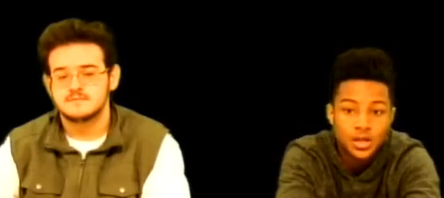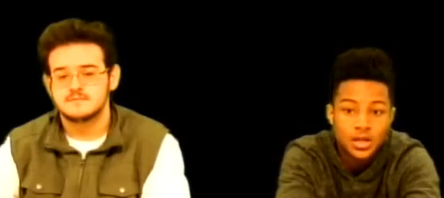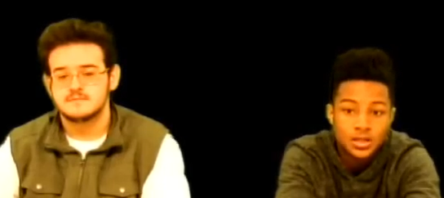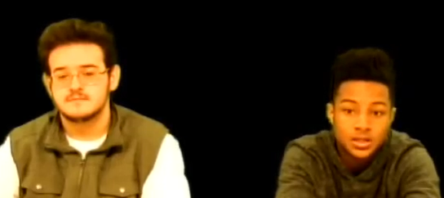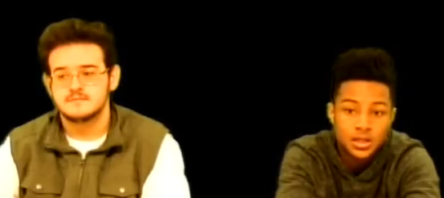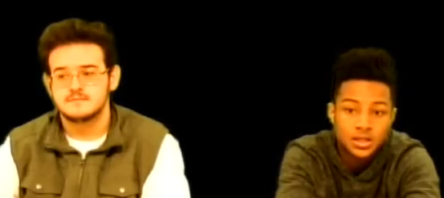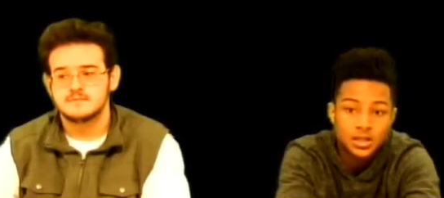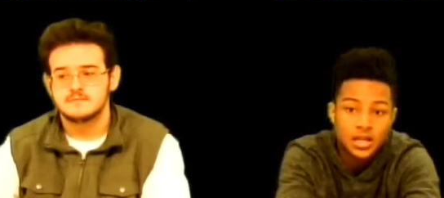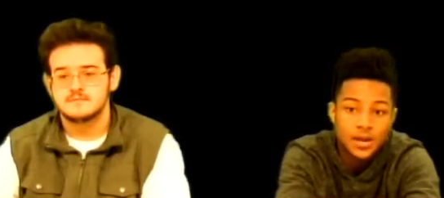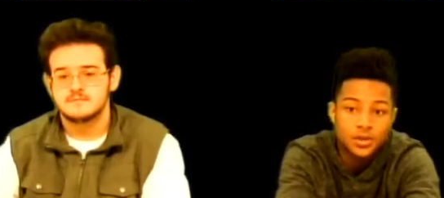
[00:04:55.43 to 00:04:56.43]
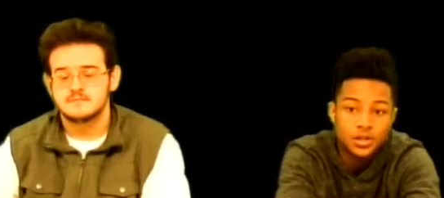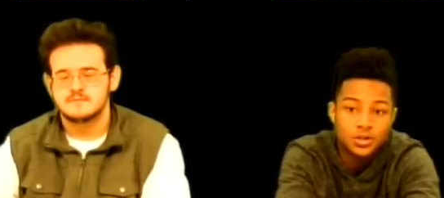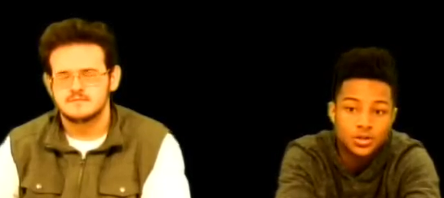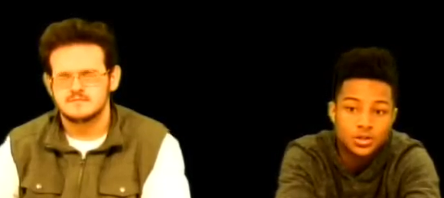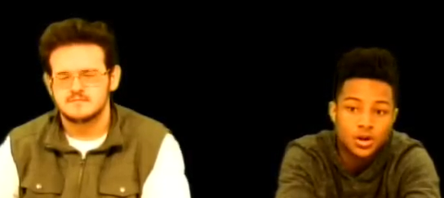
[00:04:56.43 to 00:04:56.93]
Speaker 1: Since Cami
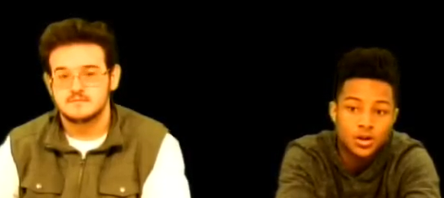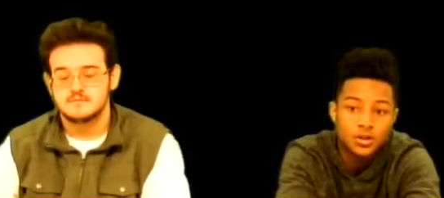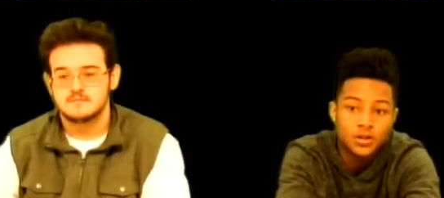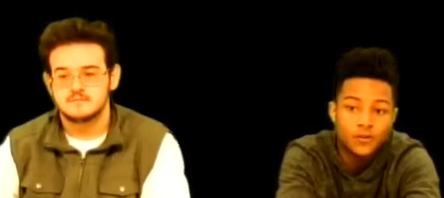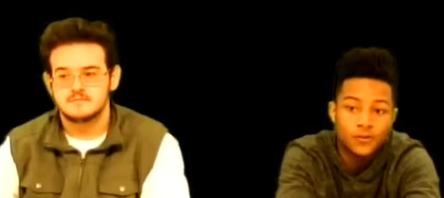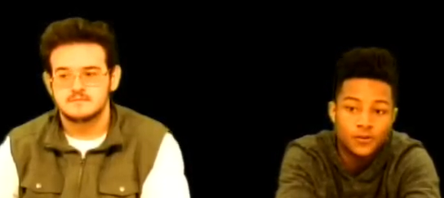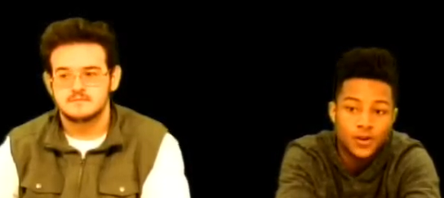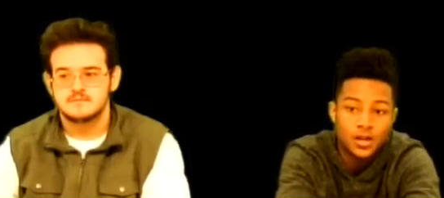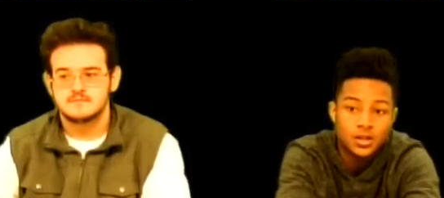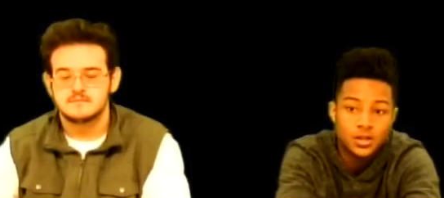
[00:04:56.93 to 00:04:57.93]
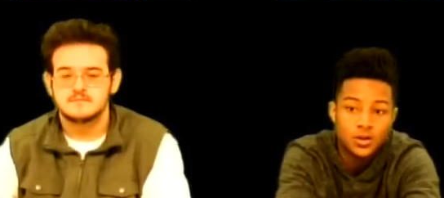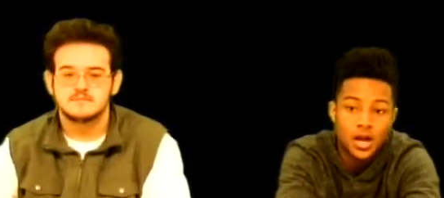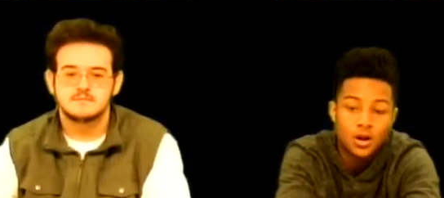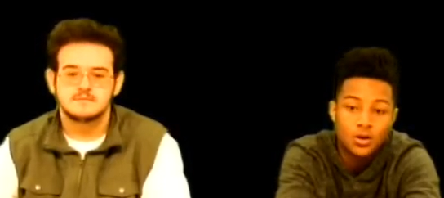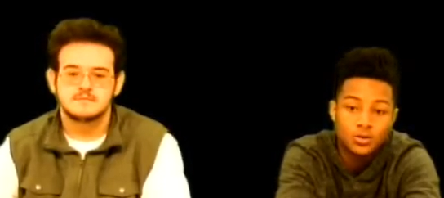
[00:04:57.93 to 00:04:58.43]
Gears started the event here
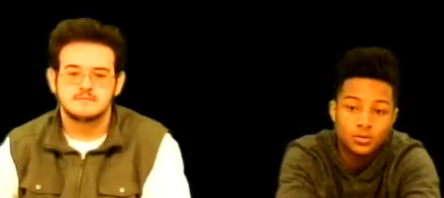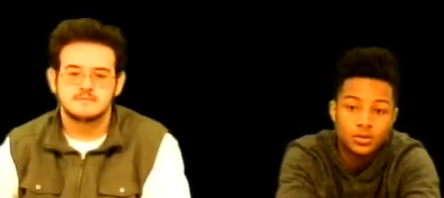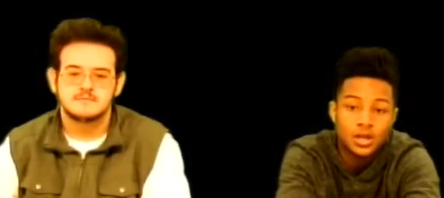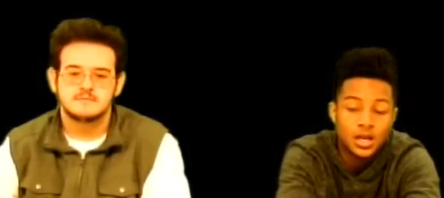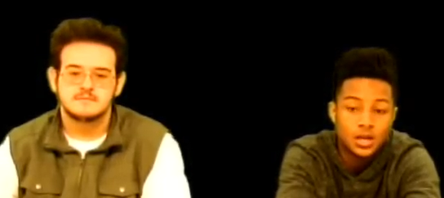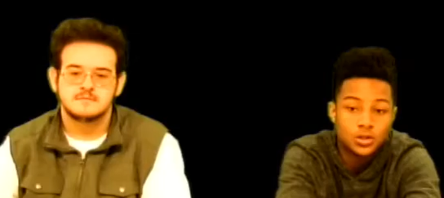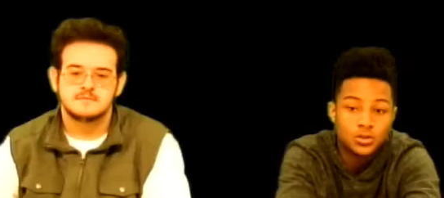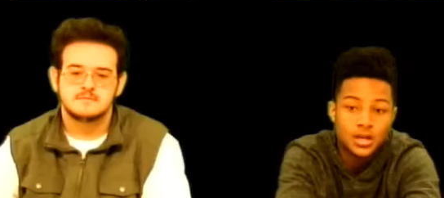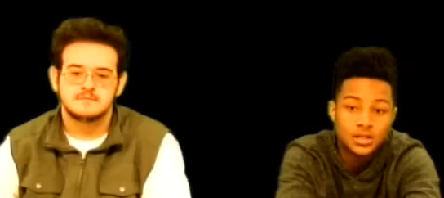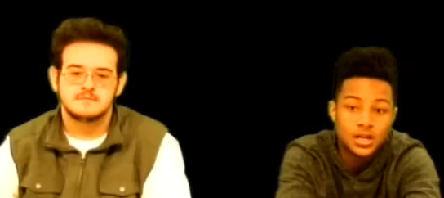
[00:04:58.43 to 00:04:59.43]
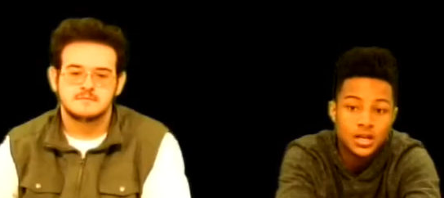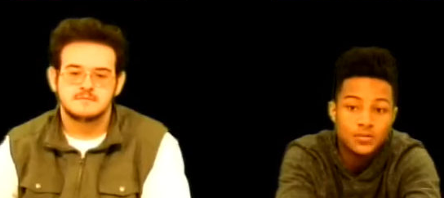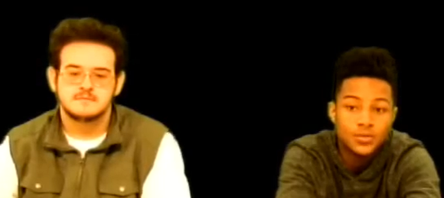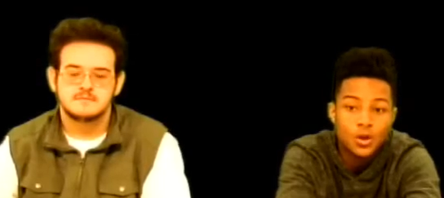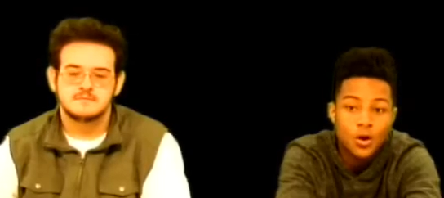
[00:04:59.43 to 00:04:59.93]
at Alton in
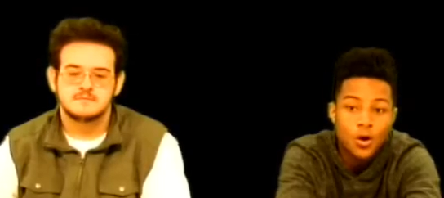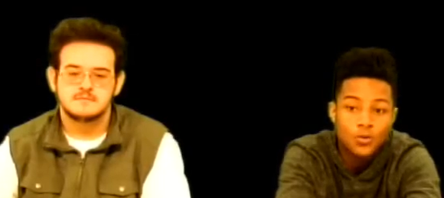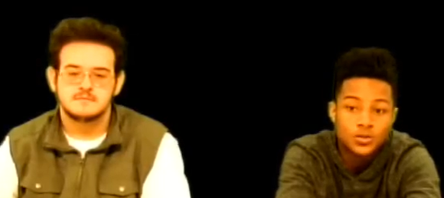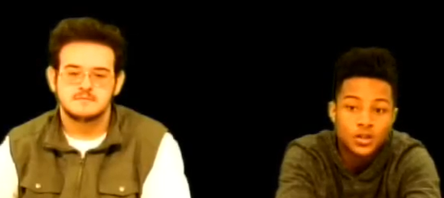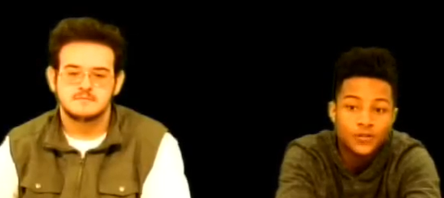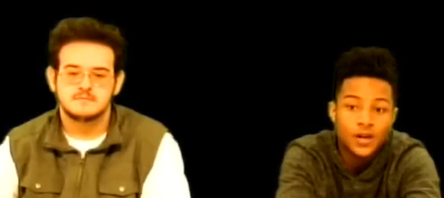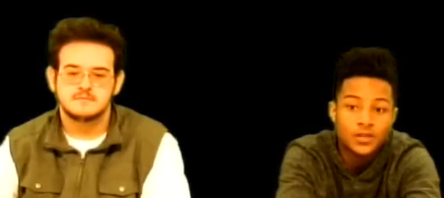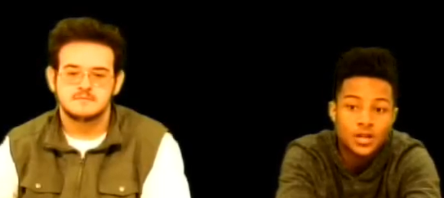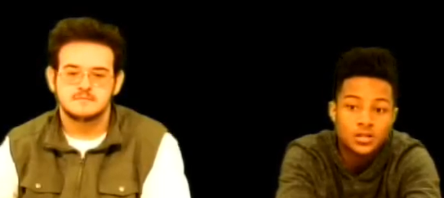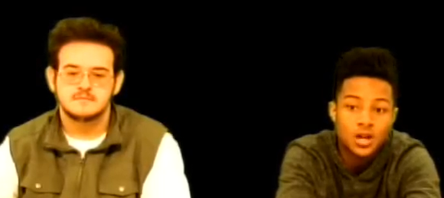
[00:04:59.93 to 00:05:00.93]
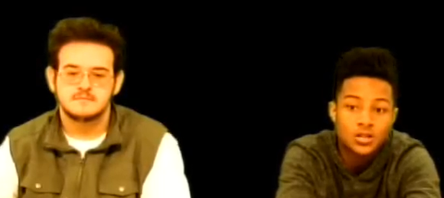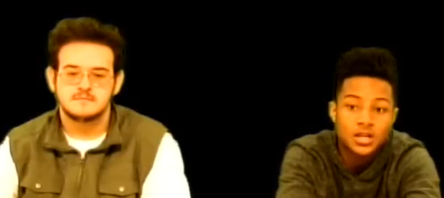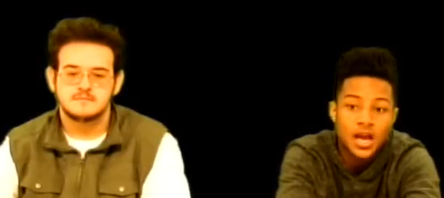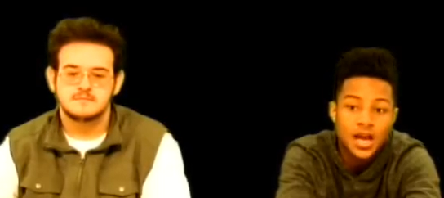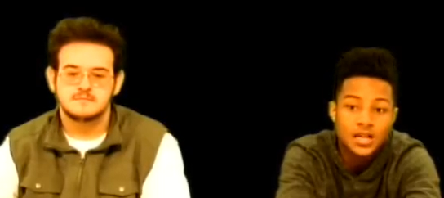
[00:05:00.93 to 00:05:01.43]
2008, over $75,000
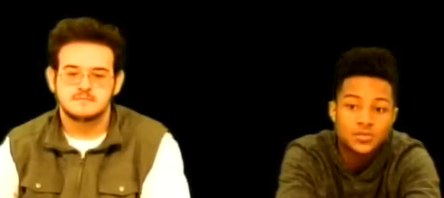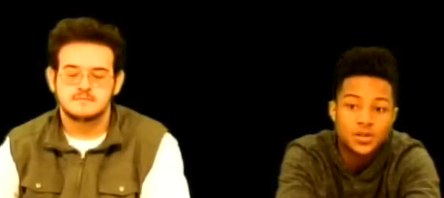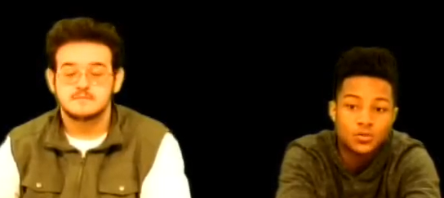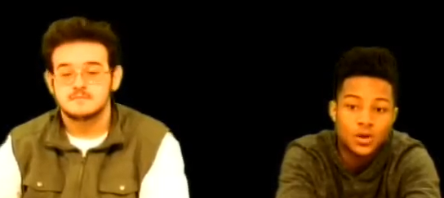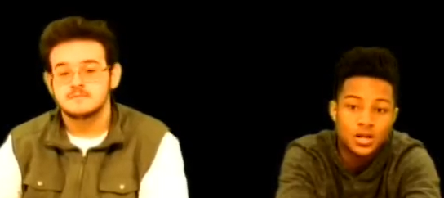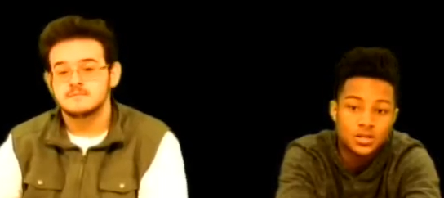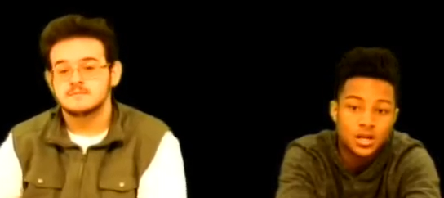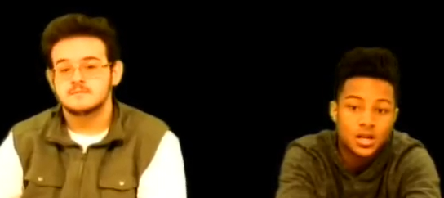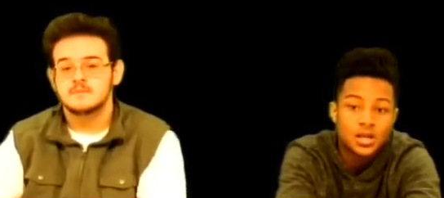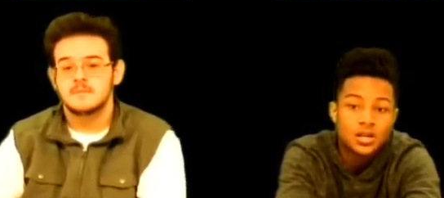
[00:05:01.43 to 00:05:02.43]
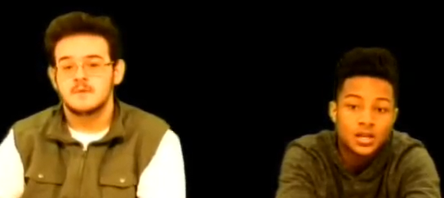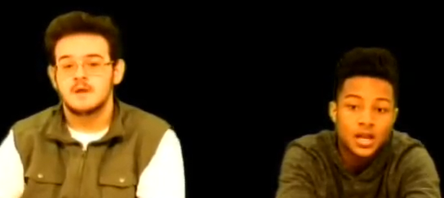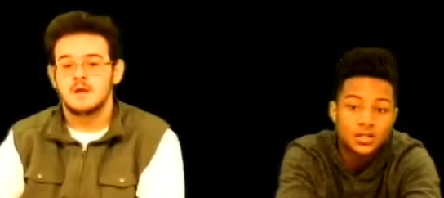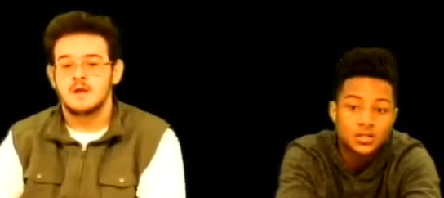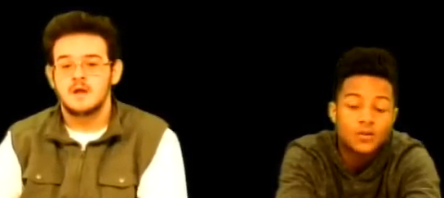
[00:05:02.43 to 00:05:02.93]
has been raised.
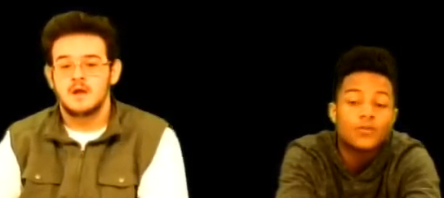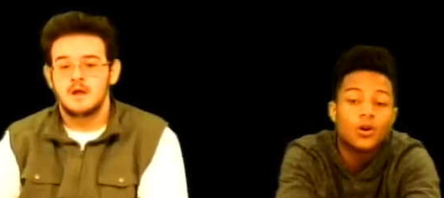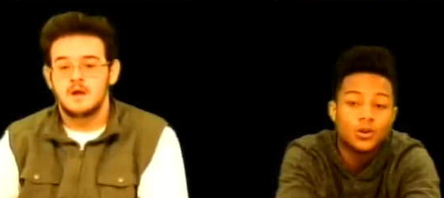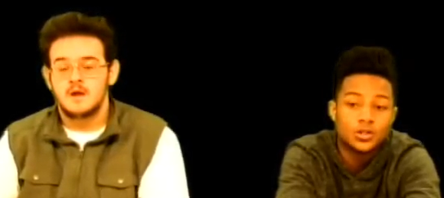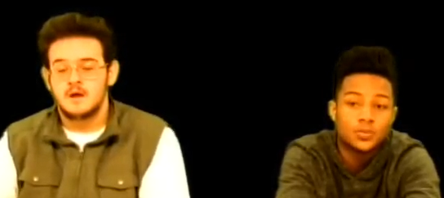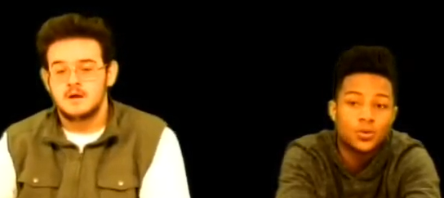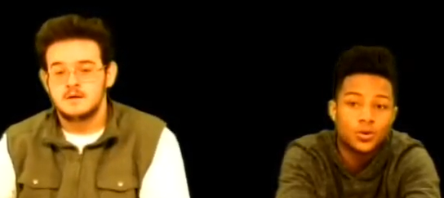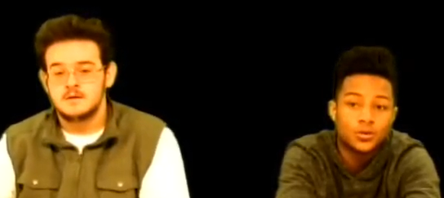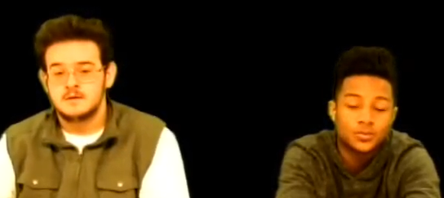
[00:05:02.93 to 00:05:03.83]
Thanks for all your support.